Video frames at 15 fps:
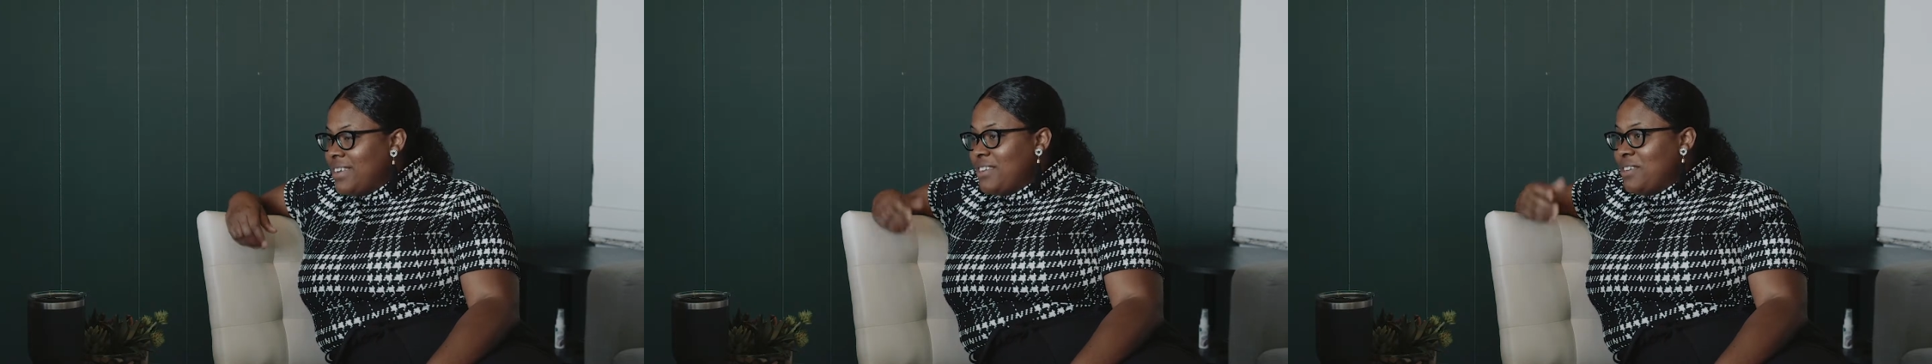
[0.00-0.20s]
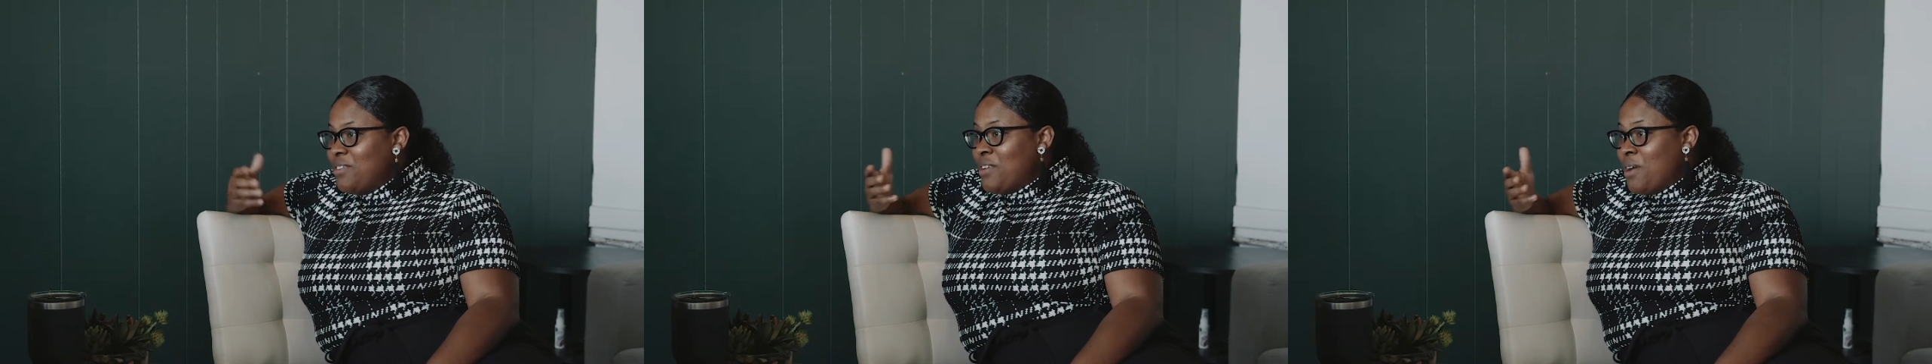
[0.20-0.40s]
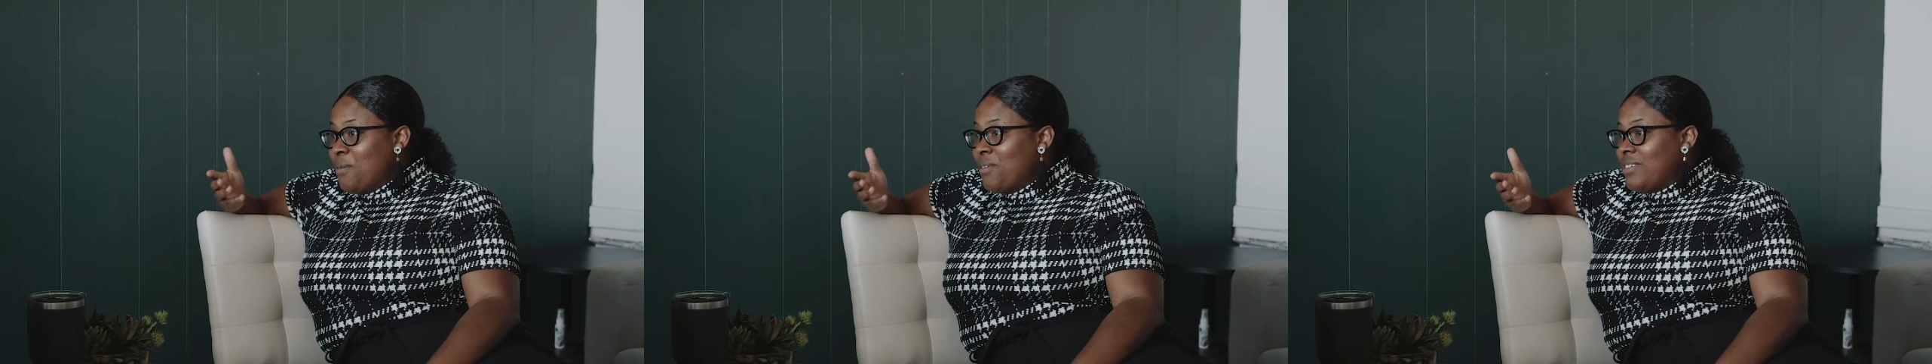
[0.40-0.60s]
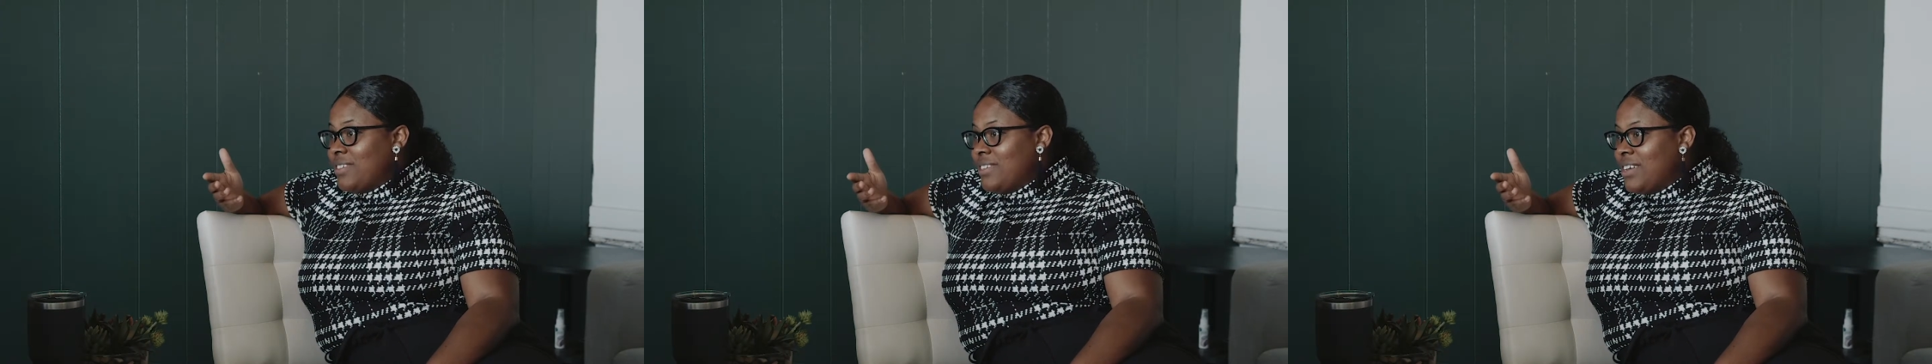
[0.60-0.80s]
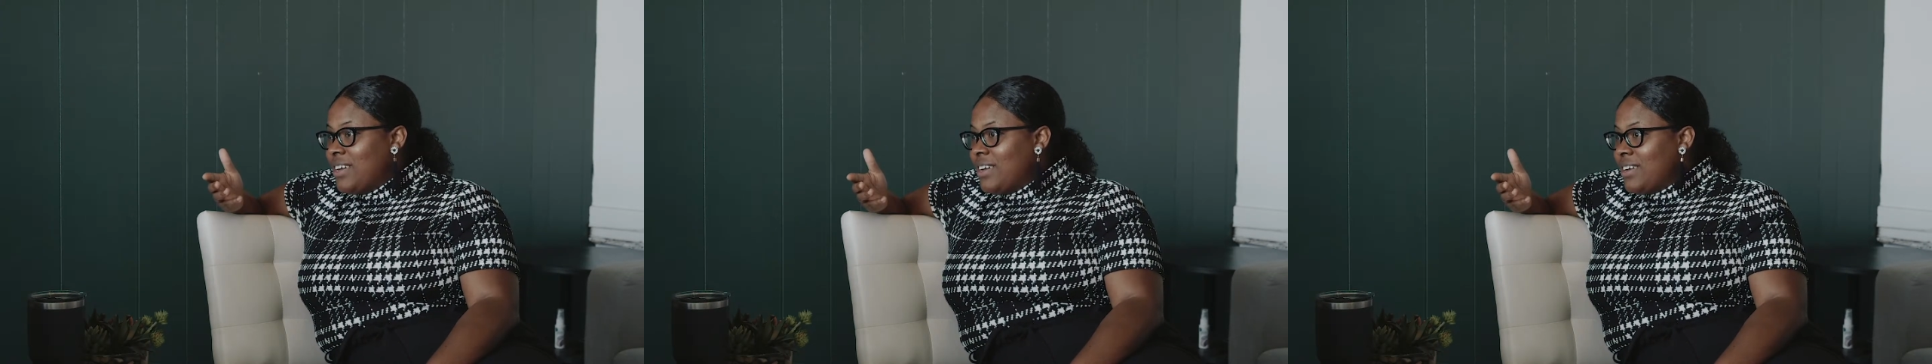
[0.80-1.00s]
You know it's a
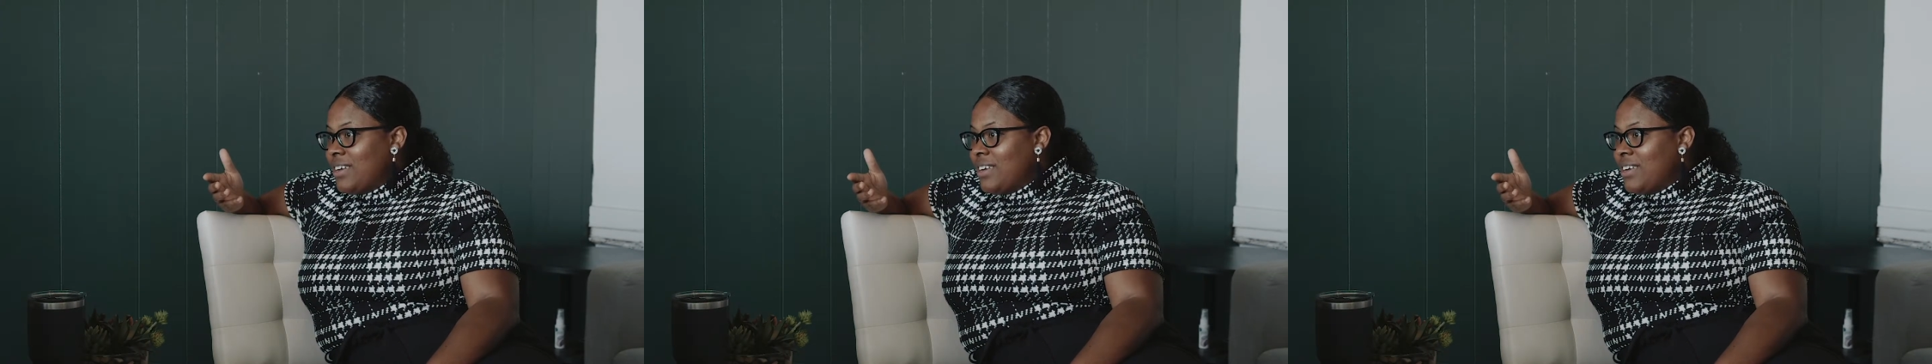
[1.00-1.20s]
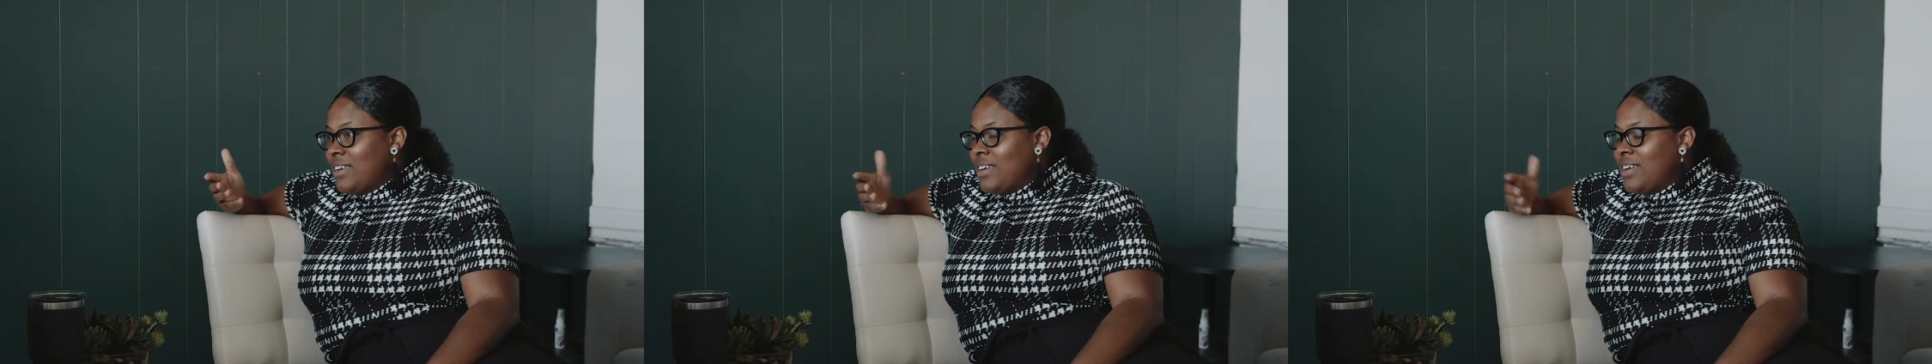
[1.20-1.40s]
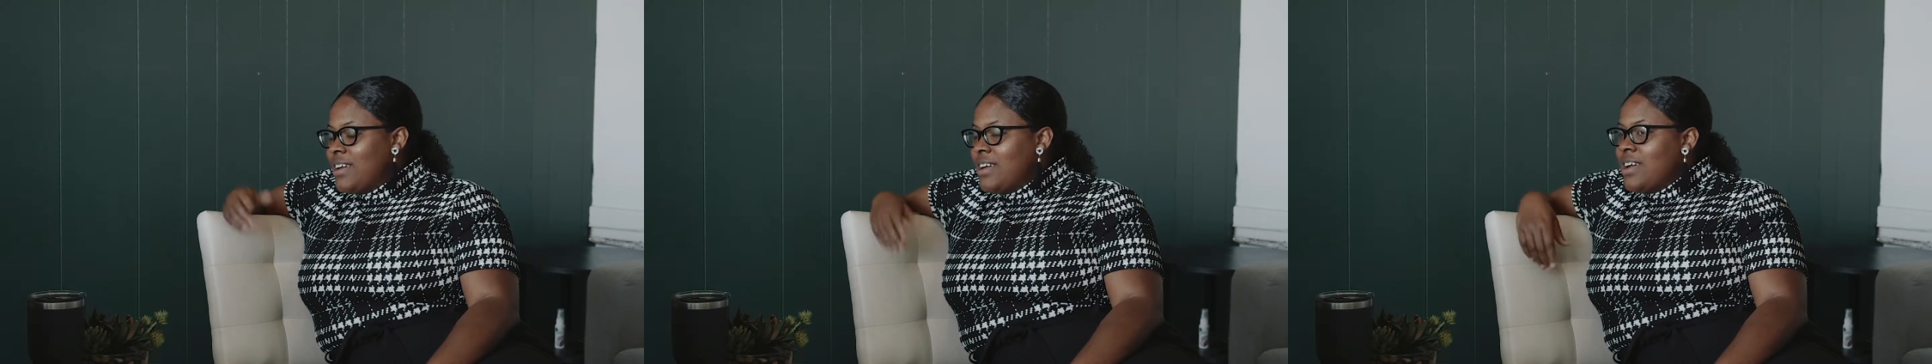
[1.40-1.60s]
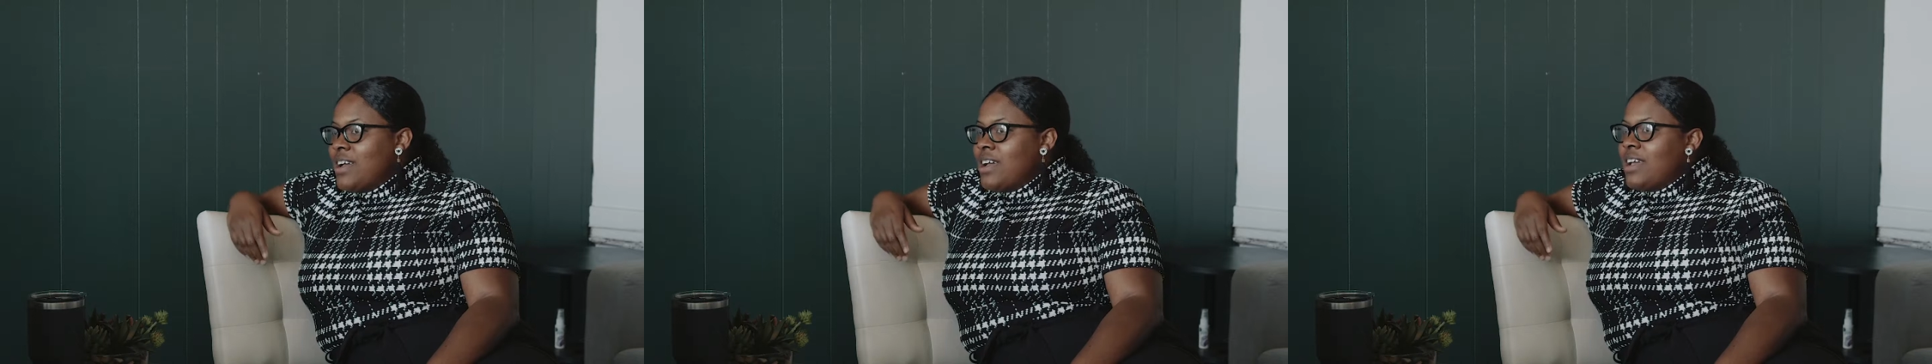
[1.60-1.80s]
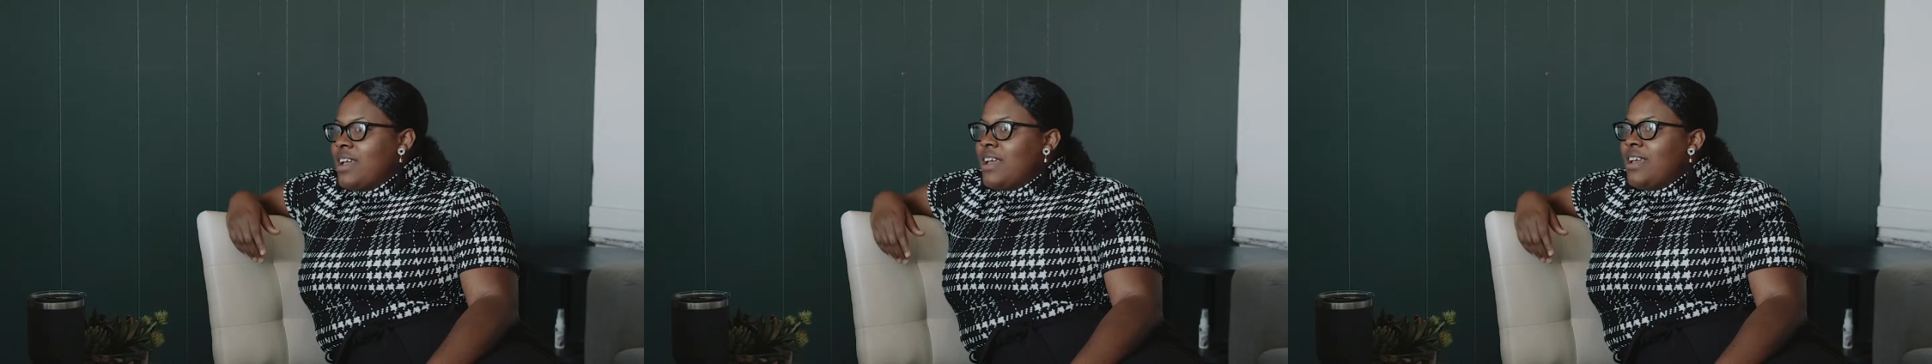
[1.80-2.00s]
duck. Mm-hmm.
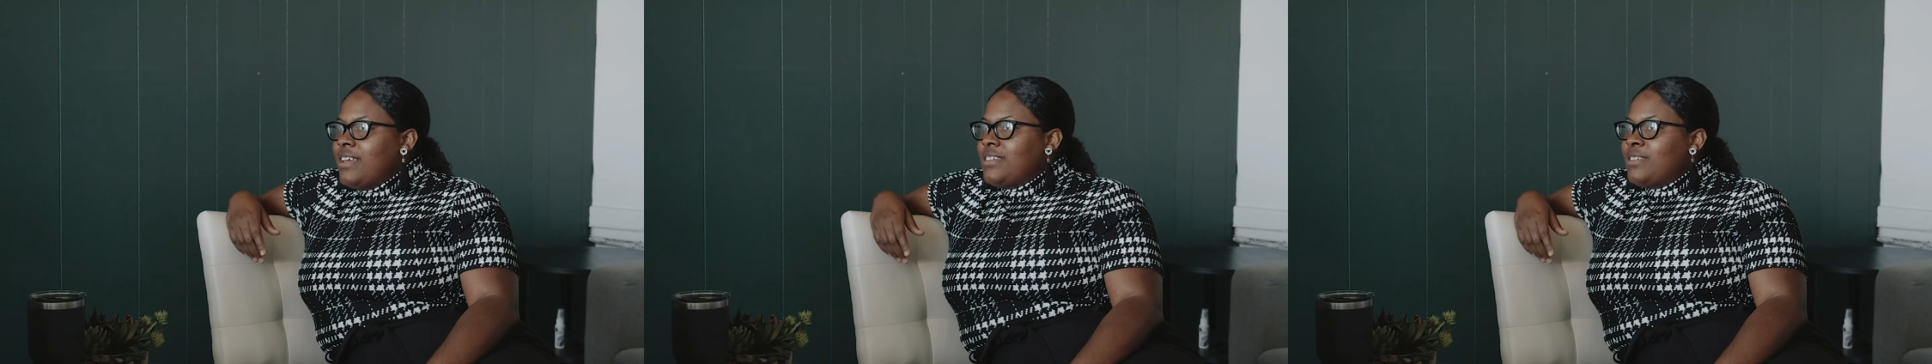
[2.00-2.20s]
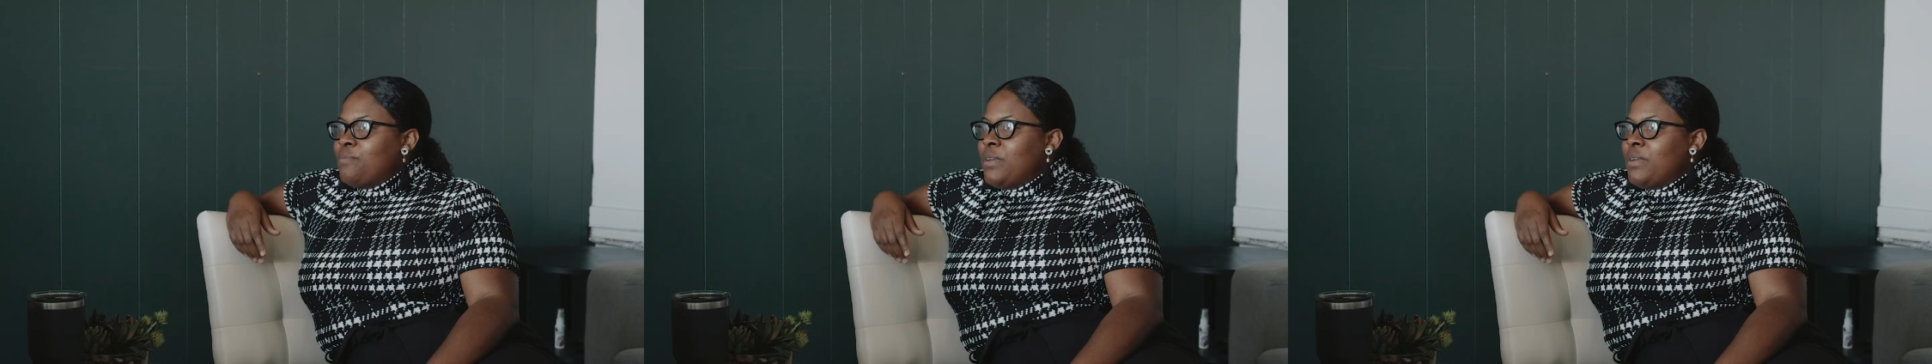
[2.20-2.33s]
It's